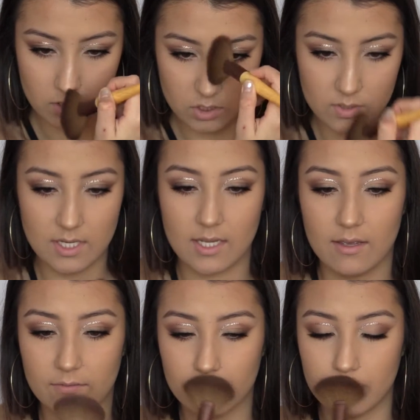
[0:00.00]
So it's like
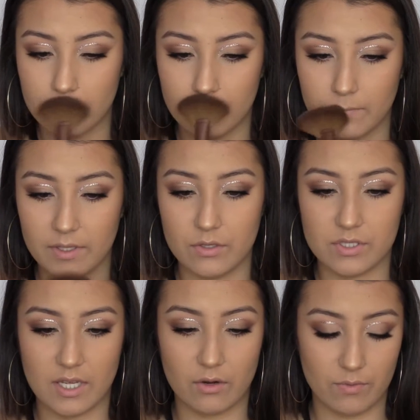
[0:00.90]

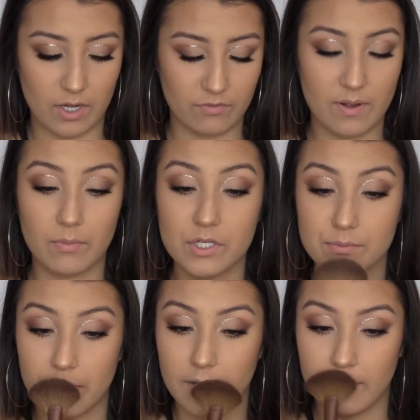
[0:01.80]
using like a regular fan brush,
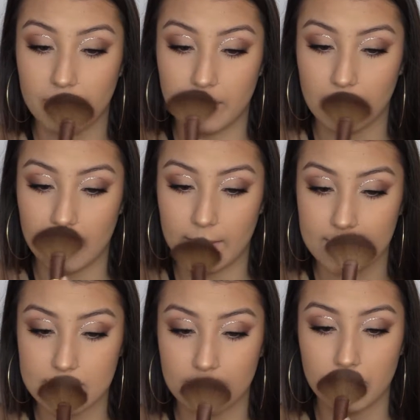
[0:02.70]
but it
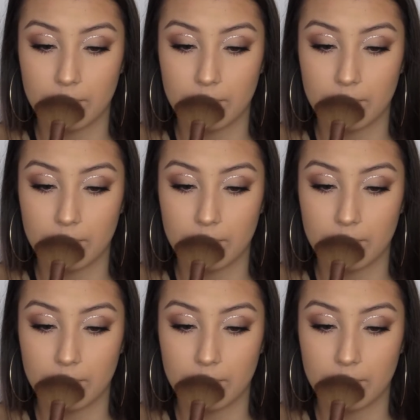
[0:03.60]
applies